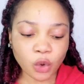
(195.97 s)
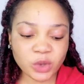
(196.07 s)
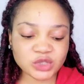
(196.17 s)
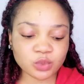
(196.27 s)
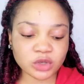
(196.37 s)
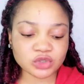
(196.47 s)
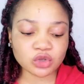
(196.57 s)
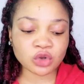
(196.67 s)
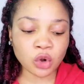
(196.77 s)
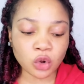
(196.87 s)
which was
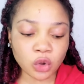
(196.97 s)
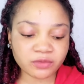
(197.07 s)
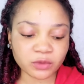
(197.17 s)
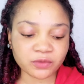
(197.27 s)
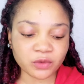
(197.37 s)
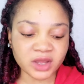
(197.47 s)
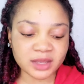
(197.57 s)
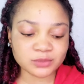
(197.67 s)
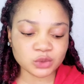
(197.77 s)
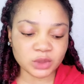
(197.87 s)
not lawful for
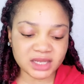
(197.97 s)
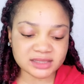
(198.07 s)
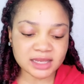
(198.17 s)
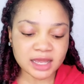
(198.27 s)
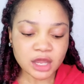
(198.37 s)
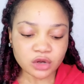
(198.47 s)
him to eat,